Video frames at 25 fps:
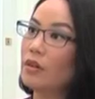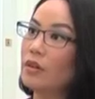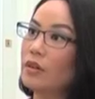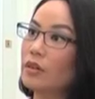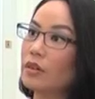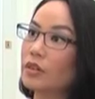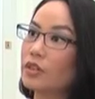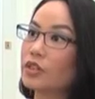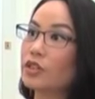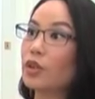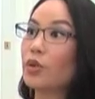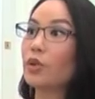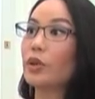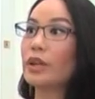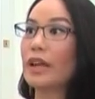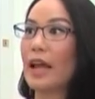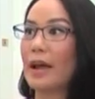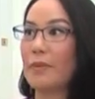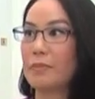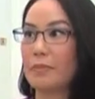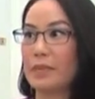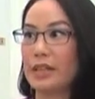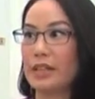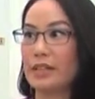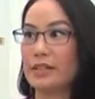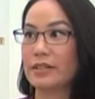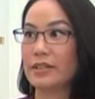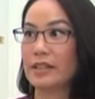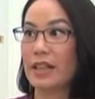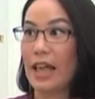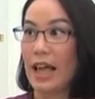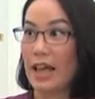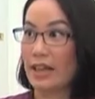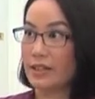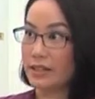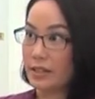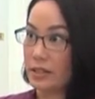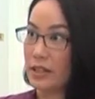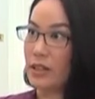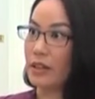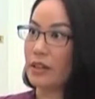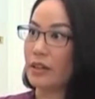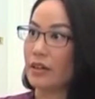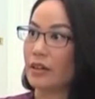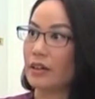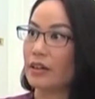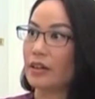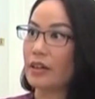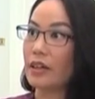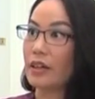Oh, so that means last
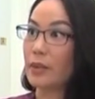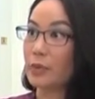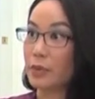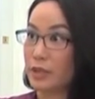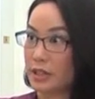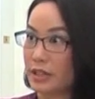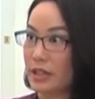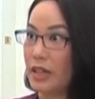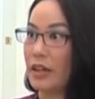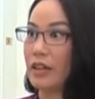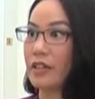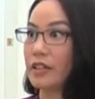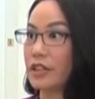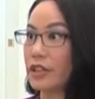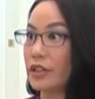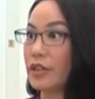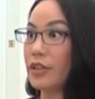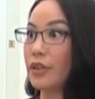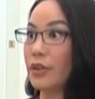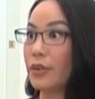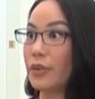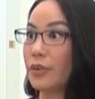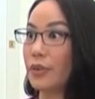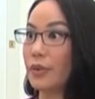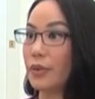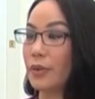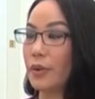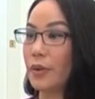year it was there too.